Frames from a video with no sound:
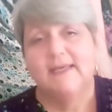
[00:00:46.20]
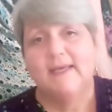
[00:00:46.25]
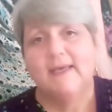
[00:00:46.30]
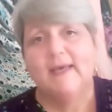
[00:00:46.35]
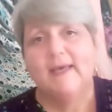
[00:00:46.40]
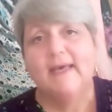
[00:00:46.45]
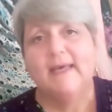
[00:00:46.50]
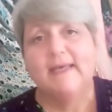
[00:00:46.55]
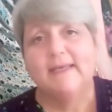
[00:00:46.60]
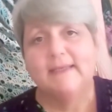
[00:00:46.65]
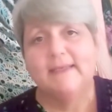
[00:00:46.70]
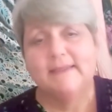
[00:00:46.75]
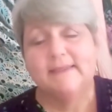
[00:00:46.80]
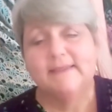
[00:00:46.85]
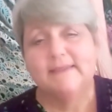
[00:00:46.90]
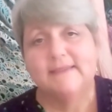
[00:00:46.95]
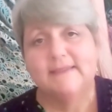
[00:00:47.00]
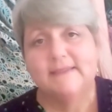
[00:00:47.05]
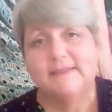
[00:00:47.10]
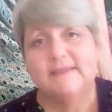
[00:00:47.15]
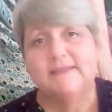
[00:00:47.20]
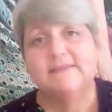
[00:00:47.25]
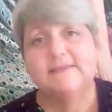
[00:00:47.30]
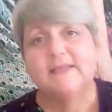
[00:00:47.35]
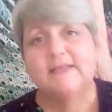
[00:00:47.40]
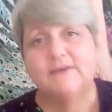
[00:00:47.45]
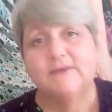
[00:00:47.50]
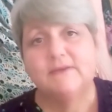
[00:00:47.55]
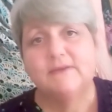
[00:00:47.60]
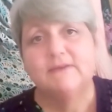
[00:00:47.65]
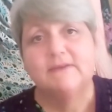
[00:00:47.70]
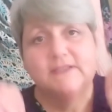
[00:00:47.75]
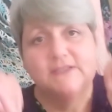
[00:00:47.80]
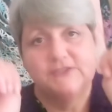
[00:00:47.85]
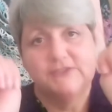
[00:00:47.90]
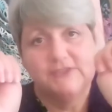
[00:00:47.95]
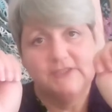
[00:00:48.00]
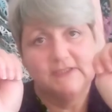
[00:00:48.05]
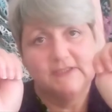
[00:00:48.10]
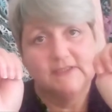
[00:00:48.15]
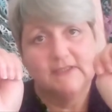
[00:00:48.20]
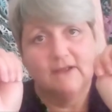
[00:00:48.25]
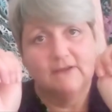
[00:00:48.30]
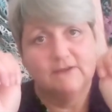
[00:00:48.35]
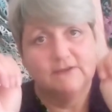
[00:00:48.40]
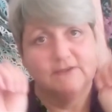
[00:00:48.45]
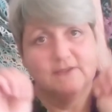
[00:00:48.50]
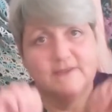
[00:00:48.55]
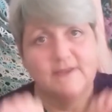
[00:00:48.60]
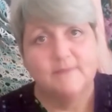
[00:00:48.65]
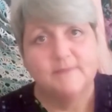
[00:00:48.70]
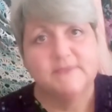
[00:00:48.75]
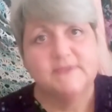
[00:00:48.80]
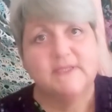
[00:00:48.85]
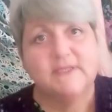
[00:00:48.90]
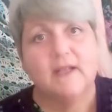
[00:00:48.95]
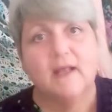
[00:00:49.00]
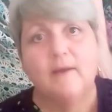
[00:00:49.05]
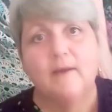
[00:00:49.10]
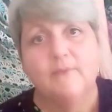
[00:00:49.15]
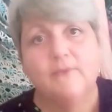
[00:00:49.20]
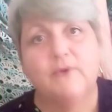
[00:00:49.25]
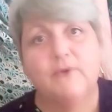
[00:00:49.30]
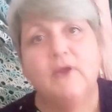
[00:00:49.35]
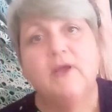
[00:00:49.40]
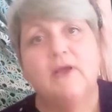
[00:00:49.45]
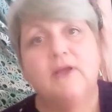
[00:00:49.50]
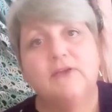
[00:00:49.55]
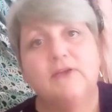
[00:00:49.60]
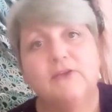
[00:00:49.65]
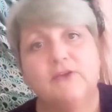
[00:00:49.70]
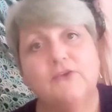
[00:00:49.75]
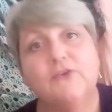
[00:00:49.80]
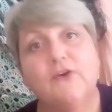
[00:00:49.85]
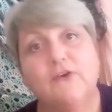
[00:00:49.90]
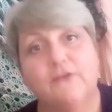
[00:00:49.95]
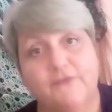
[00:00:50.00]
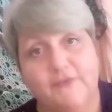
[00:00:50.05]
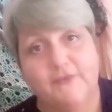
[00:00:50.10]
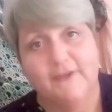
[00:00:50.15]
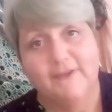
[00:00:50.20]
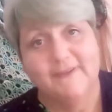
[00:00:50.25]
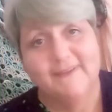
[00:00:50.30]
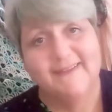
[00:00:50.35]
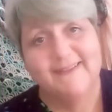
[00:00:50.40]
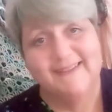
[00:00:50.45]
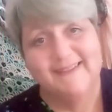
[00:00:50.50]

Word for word: Uh, so it just holds some that I'm not coughing.